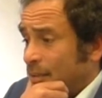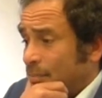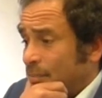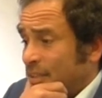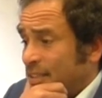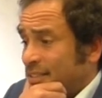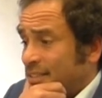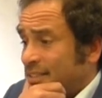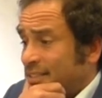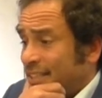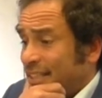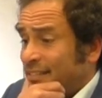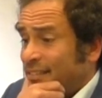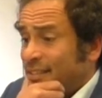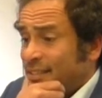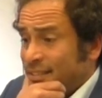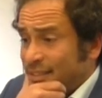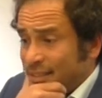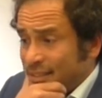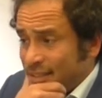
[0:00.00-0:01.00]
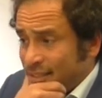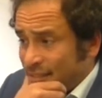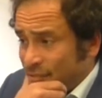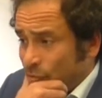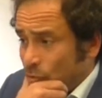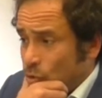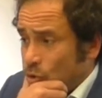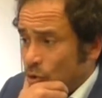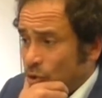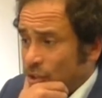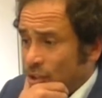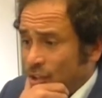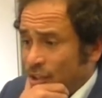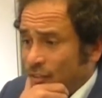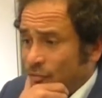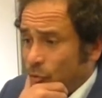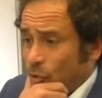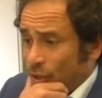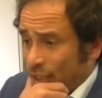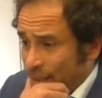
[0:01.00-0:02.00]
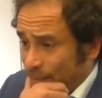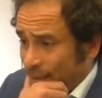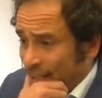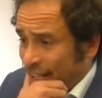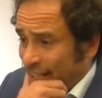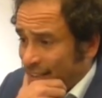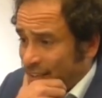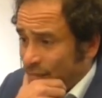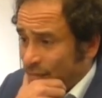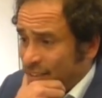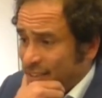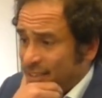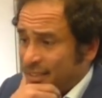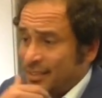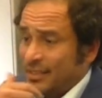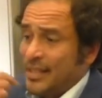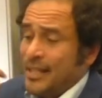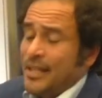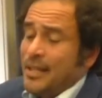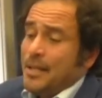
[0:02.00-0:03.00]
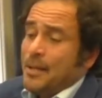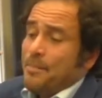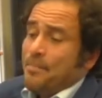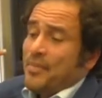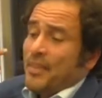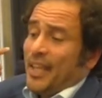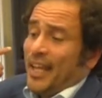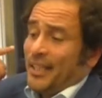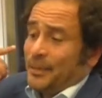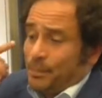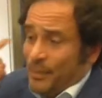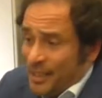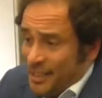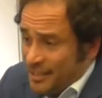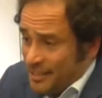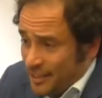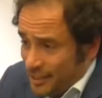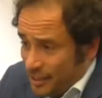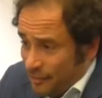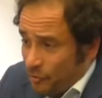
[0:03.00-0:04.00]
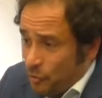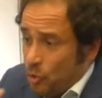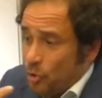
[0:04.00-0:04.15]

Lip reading: prison sentences for labor activists. Administrative